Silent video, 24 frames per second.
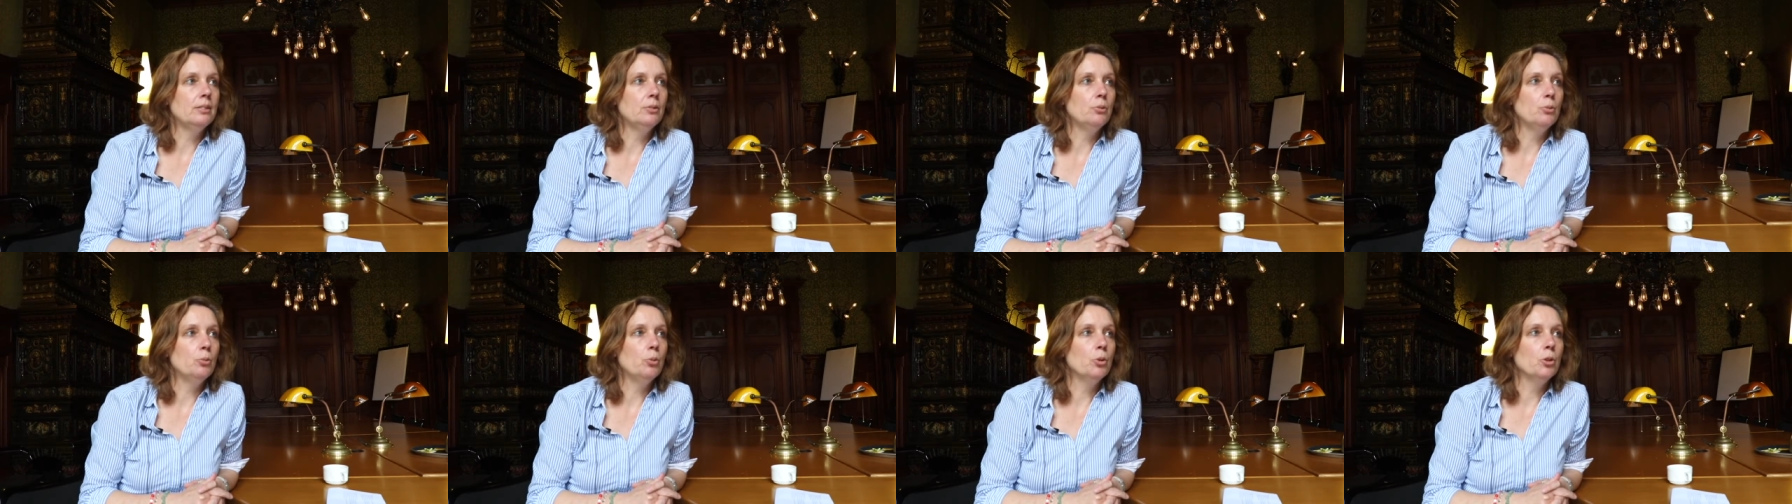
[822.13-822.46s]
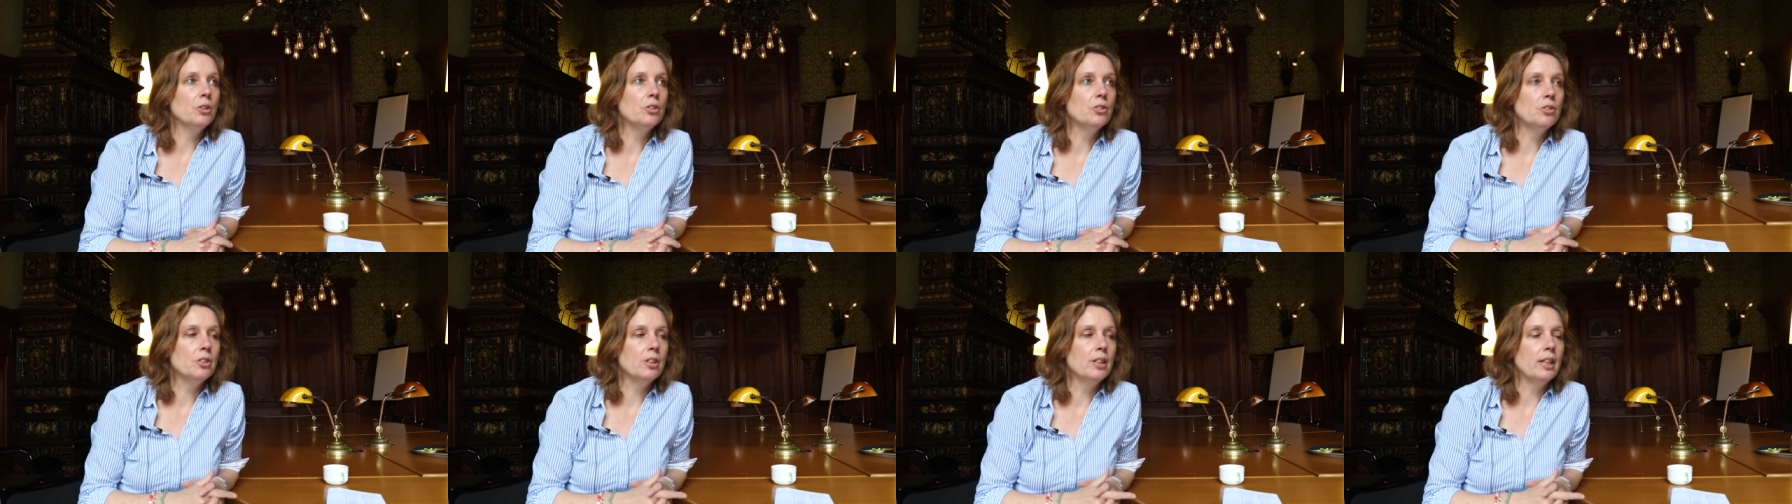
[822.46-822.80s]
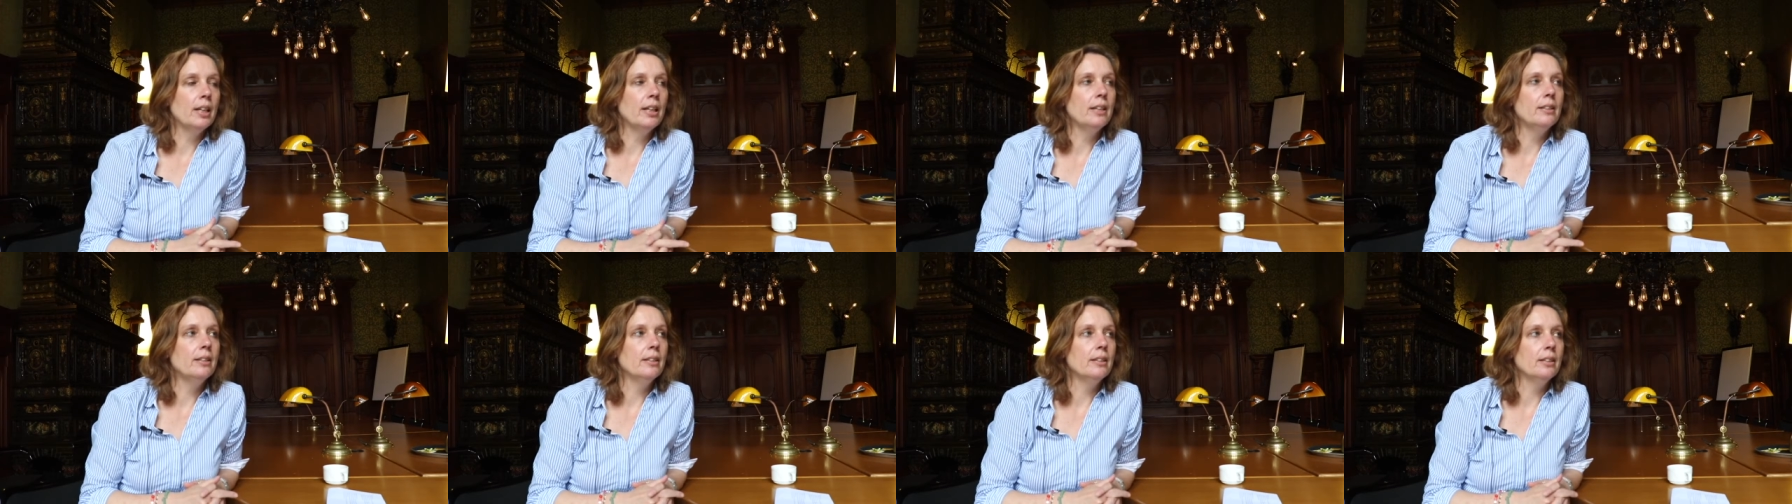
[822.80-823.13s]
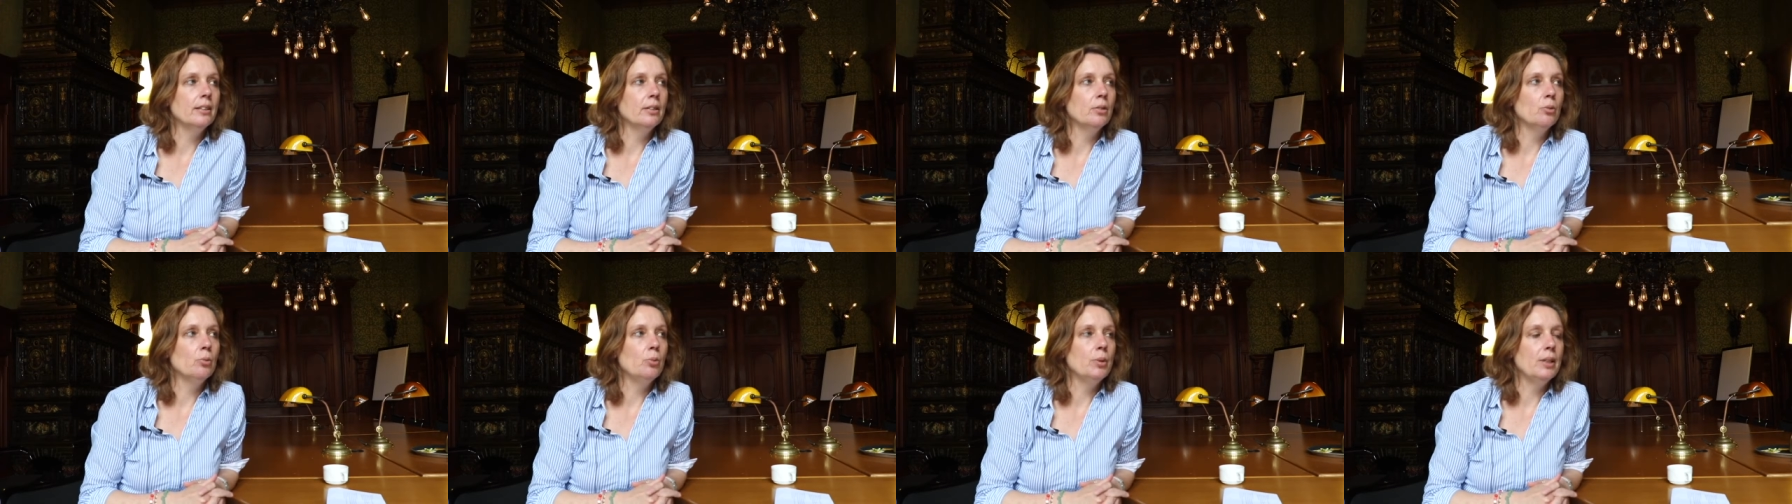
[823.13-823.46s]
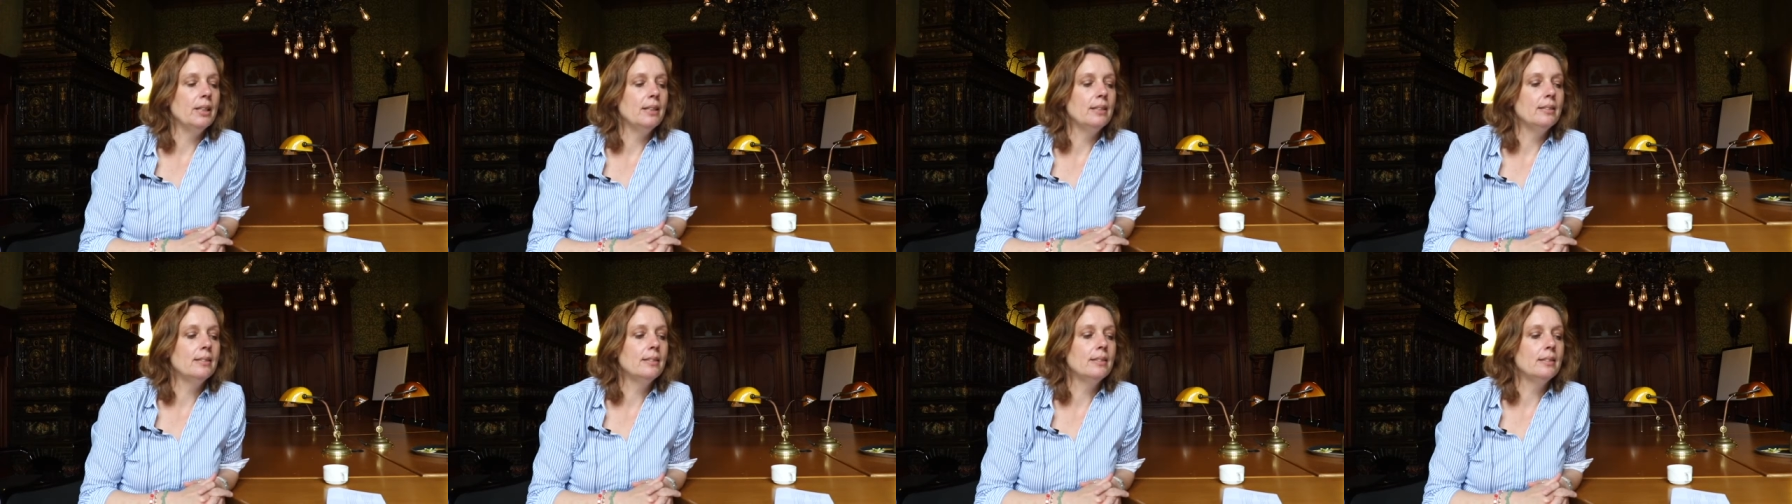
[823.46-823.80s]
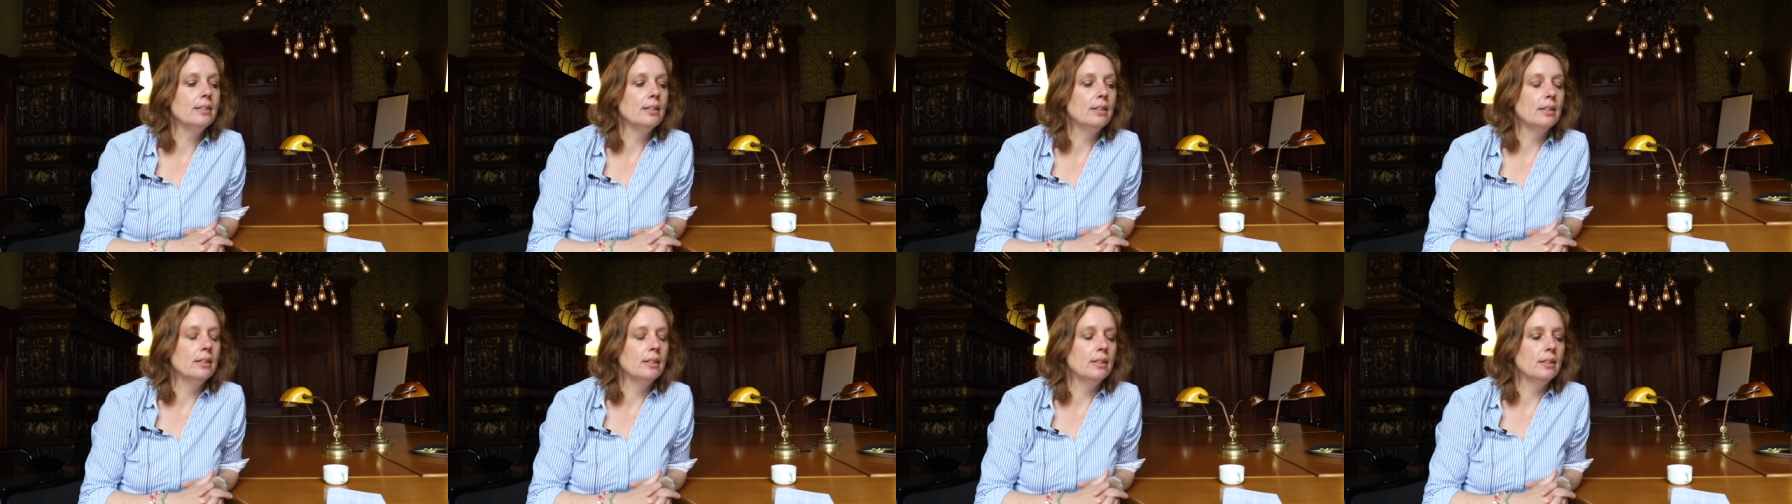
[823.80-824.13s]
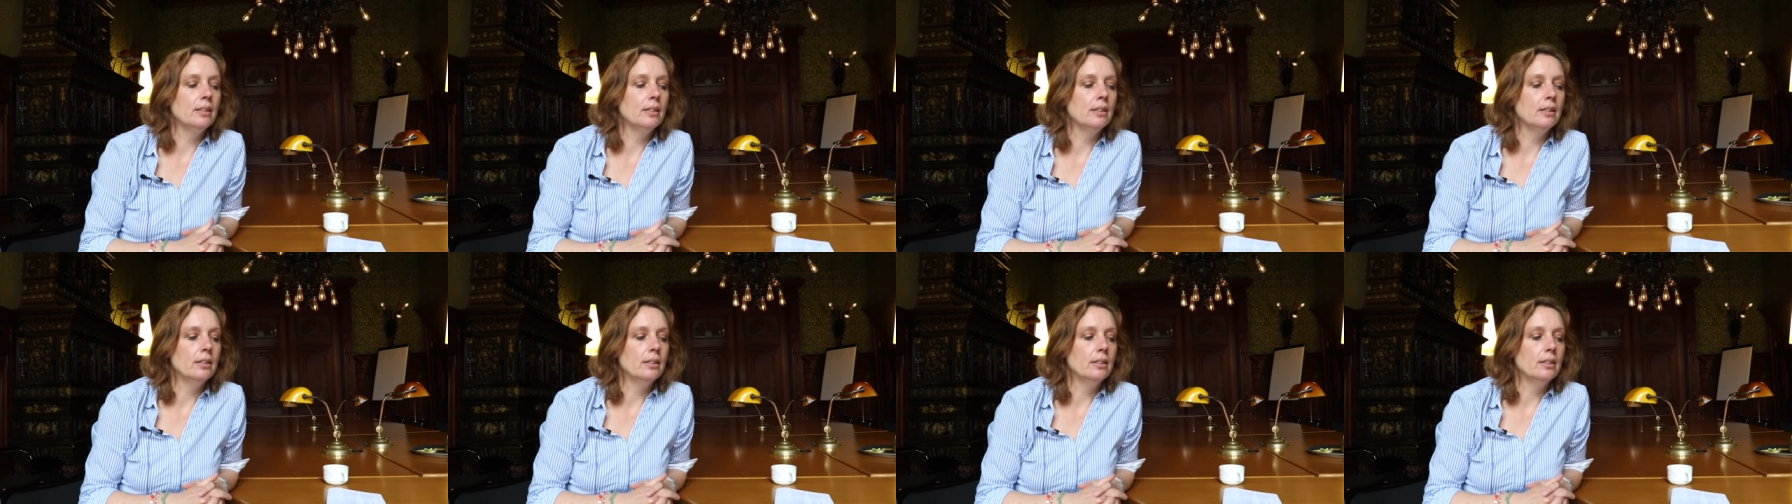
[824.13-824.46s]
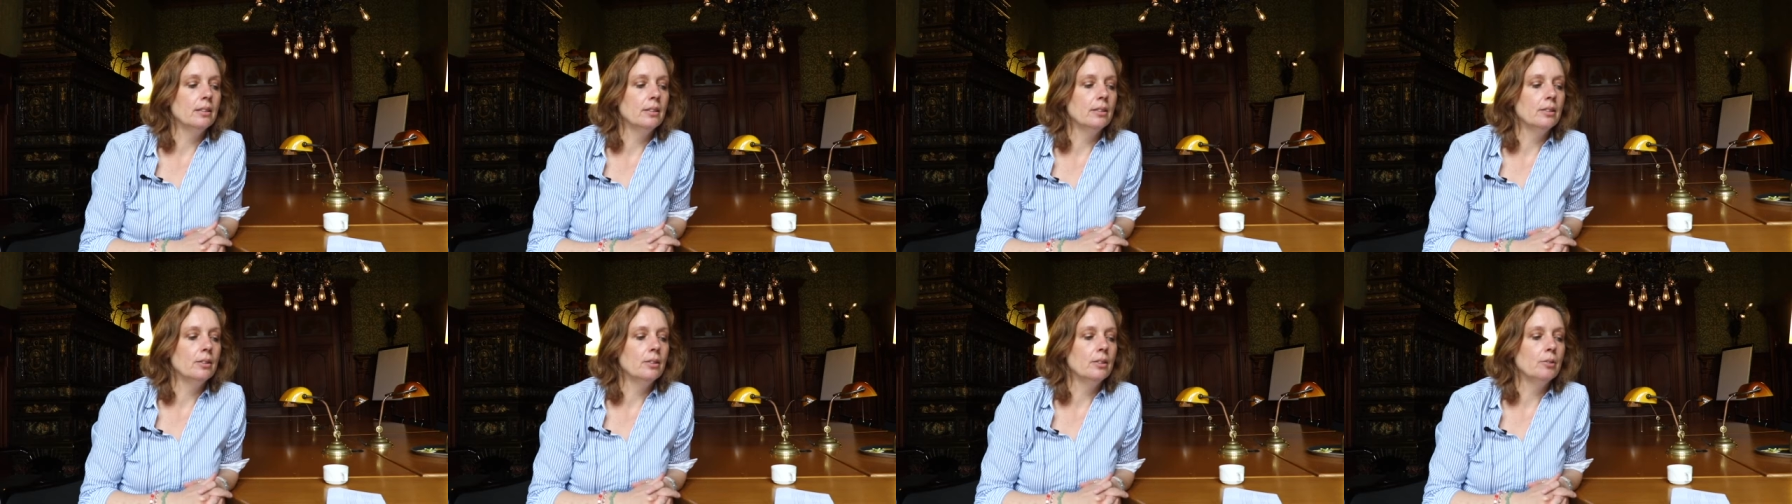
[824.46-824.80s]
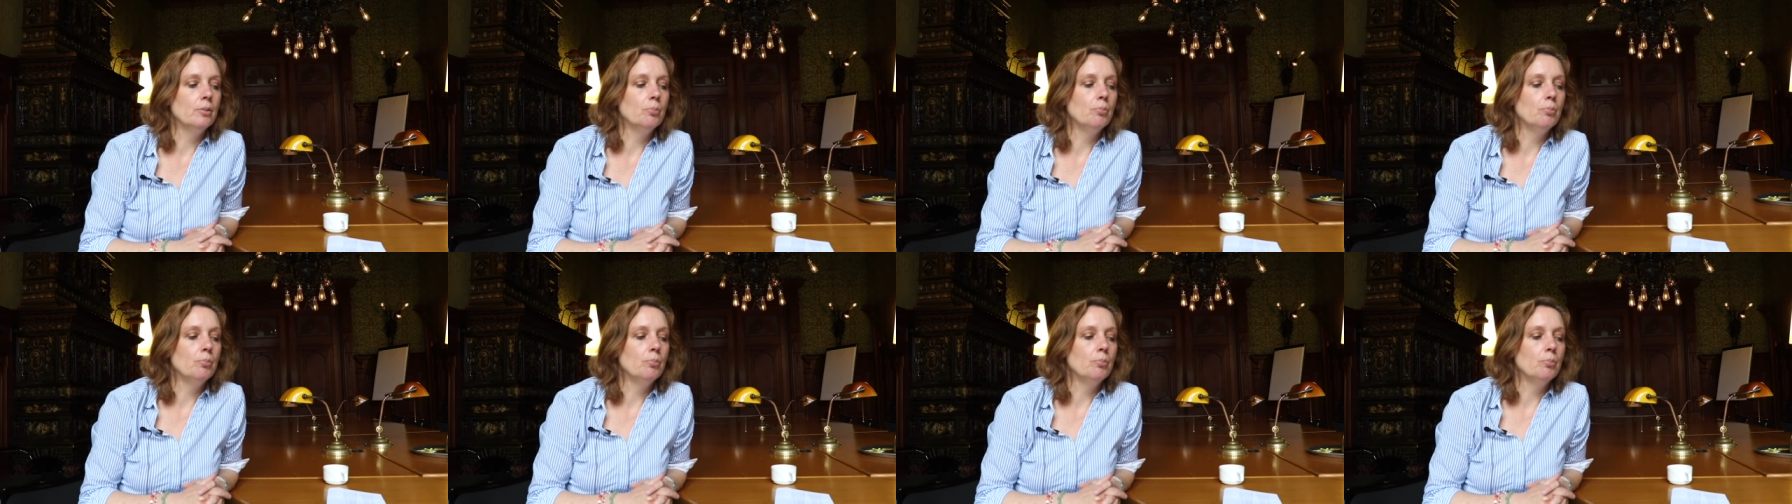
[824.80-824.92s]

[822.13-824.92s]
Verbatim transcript: worked together with uh,